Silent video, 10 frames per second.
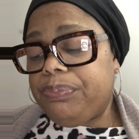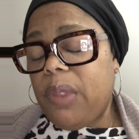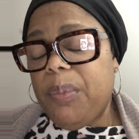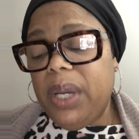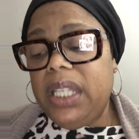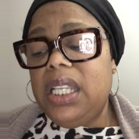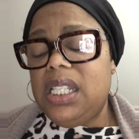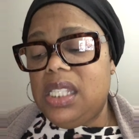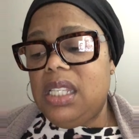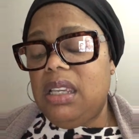But
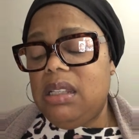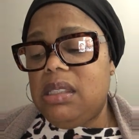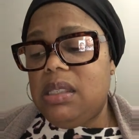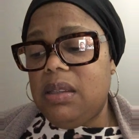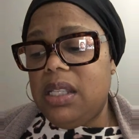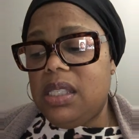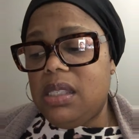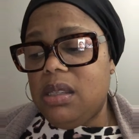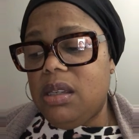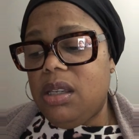it's
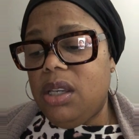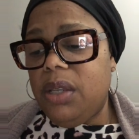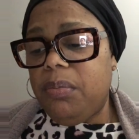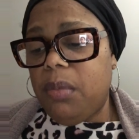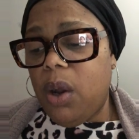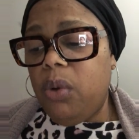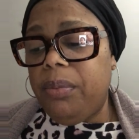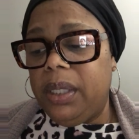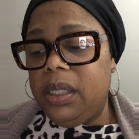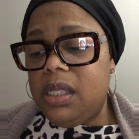good
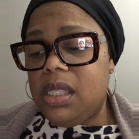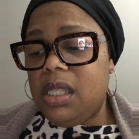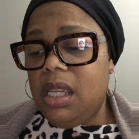moments.